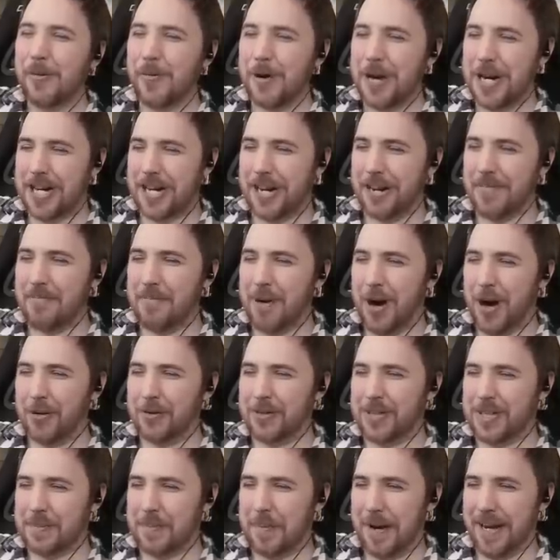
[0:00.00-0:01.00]
We can
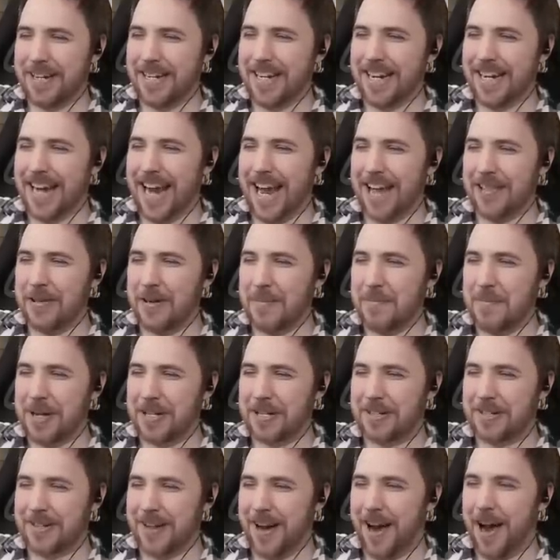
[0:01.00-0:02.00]
both spin together,
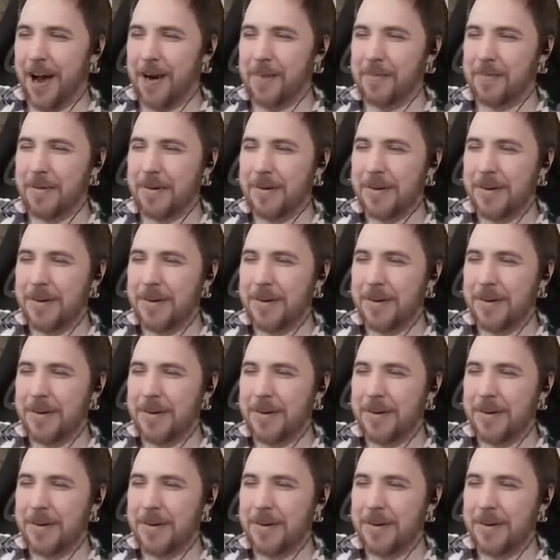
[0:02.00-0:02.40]
Miss Sharp.